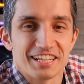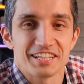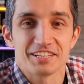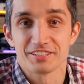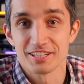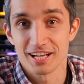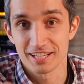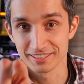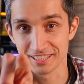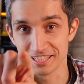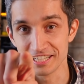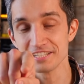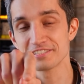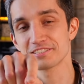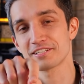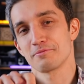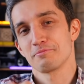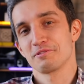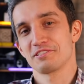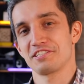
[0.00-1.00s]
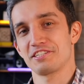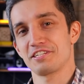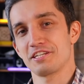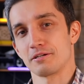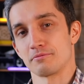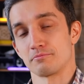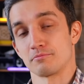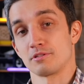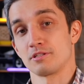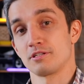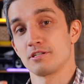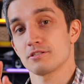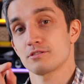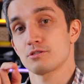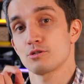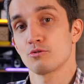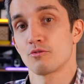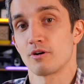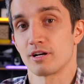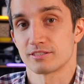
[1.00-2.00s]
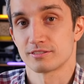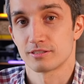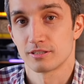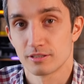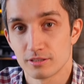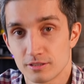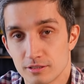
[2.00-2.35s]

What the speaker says: our English version of our channel.